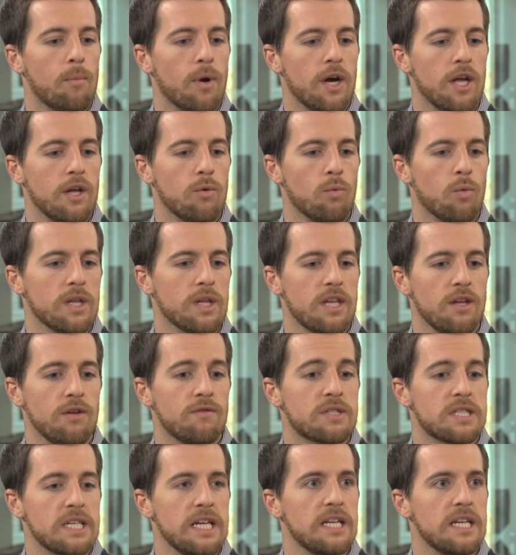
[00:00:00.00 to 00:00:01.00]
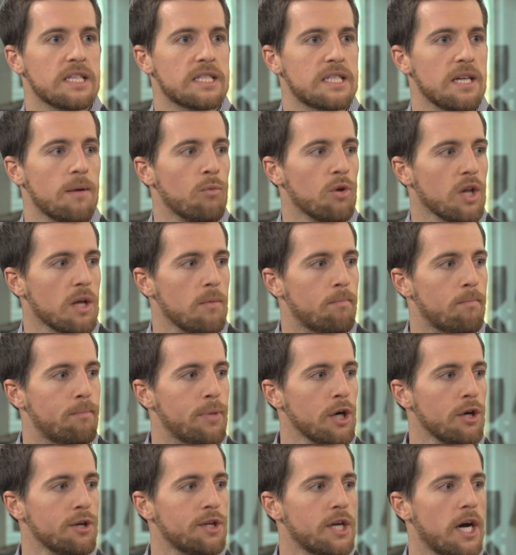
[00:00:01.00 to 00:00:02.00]
But what they've seen is them really
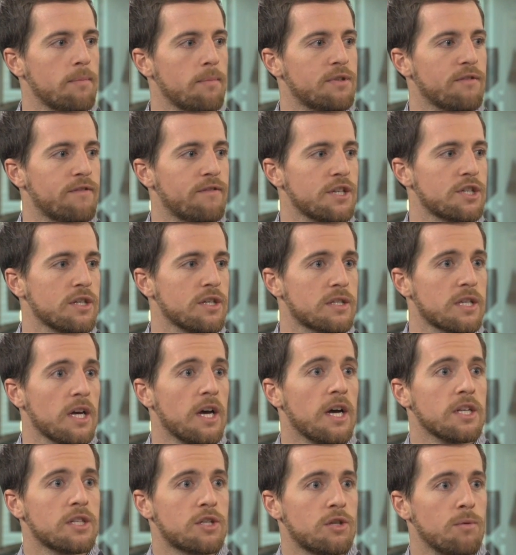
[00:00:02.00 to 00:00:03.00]
build up divisions